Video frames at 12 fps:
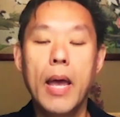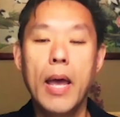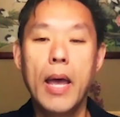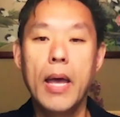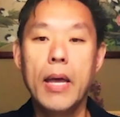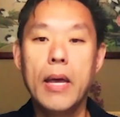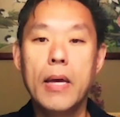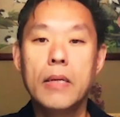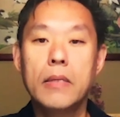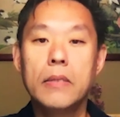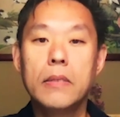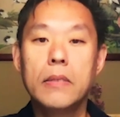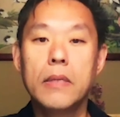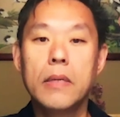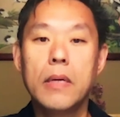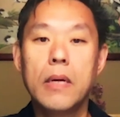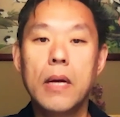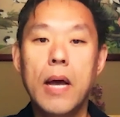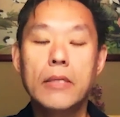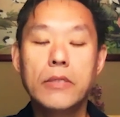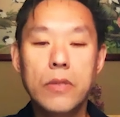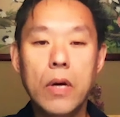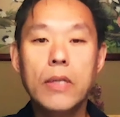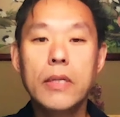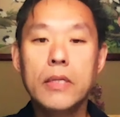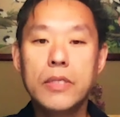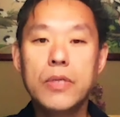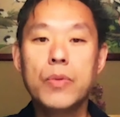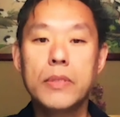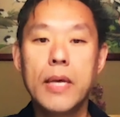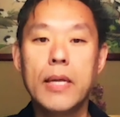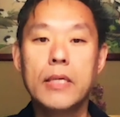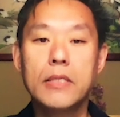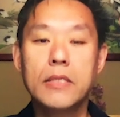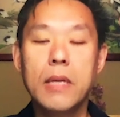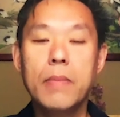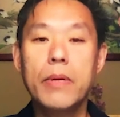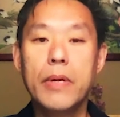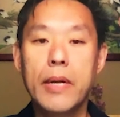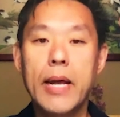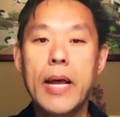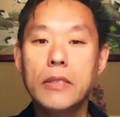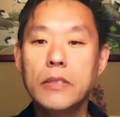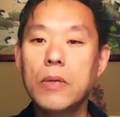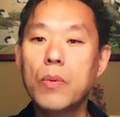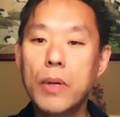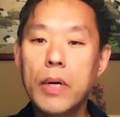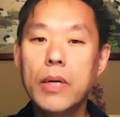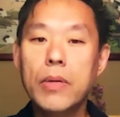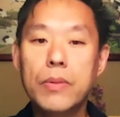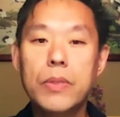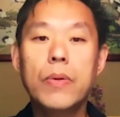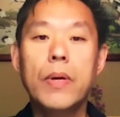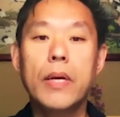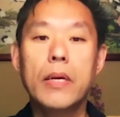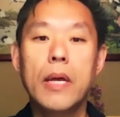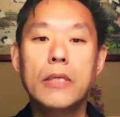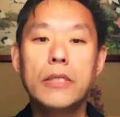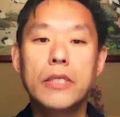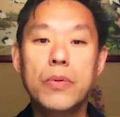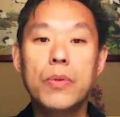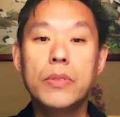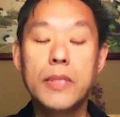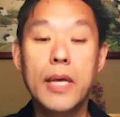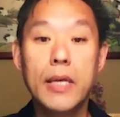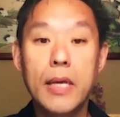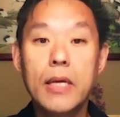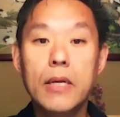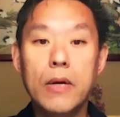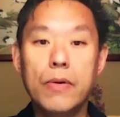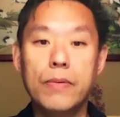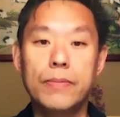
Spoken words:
and I saw that she was getting slimmer, and I asked her, "What are you doing?" And she would say, "Keto."